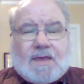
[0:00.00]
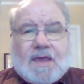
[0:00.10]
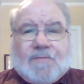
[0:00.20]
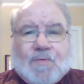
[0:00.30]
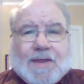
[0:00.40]

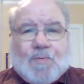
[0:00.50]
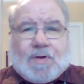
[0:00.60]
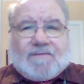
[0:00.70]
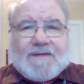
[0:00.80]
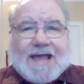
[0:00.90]
If we
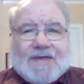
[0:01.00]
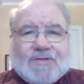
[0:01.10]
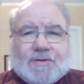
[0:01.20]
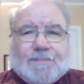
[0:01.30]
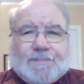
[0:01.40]
would have
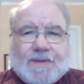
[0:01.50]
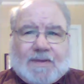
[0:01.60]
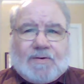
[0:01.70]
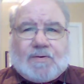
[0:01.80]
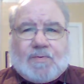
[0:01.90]
asked
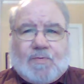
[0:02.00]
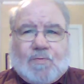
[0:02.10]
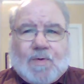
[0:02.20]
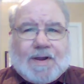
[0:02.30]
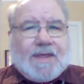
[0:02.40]
Peter
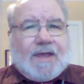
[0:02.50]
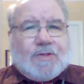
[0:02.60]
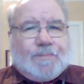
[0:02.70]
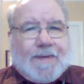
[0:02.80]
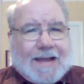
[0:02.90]
what he
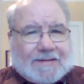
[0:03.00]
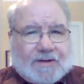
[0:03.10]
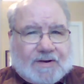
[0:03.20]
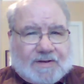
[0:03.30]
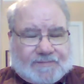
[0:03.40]

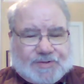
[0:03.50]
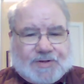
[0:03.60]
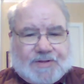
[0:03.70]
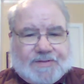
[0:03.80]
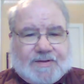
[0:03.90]
expected of
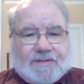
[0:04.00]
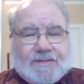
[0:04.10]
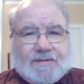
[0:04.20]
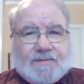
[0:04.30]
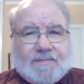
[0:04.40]

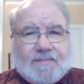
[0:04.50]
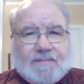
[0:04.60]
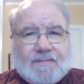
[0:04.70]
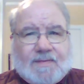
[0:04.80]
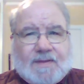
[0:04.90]
Jesus,
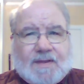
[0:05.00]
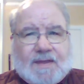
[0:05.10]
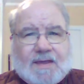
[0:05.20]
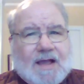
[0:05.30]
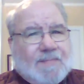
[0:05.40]

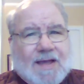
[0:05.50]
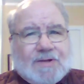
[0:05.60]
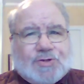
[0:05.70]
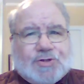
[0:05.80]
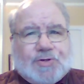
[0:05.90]
I'm
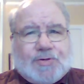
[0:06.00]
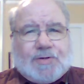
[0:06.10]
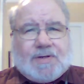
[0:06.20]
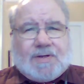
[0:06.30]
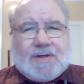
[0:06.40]
not
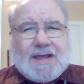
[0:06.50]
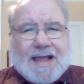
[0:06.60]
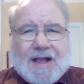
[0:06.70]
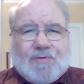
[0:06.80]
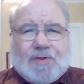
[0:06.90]
sure
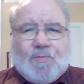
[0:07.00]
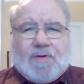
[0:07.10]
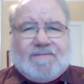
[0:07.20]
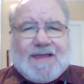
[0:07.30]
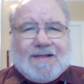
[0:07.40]
how he
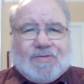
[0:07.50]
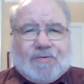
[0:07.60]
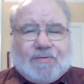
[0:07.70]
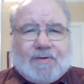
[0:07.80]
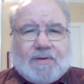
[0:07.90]
would have
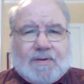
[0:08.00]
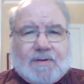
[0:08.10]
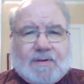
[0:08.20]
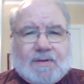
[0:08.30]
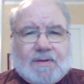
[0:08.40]
answered,
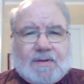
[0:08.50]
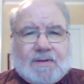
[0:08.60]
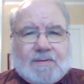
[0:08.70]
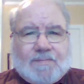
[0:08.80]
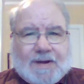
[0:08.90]

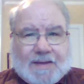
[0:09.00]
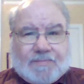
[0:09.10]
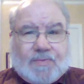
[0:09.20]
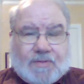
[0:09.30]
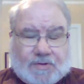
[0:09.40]
but
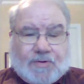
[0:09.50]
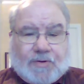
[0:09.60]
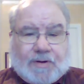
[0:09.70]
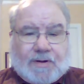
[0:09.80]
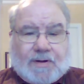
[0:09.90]
I'm
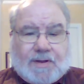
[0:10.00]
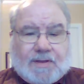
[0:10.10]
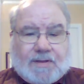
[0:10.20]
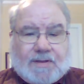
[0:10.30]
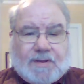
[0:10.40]
certain
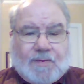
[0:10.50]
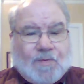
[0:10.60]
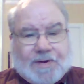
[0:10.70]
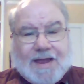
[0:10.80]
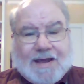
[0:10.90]
it
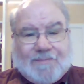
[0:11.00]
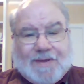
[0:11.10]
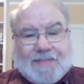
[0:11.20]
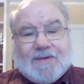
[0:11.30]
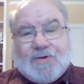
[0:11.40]
would not have
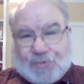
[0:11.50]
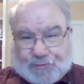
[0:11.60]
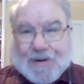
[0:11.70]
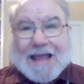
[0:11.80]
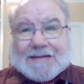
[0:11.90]
been the
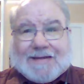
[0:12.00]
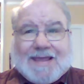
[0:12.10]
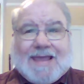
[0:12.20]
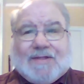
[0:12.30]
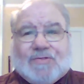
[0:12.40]
correct
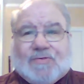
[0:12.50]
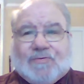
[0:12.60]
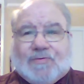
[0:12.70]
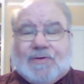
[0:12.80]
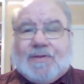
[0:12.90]
answer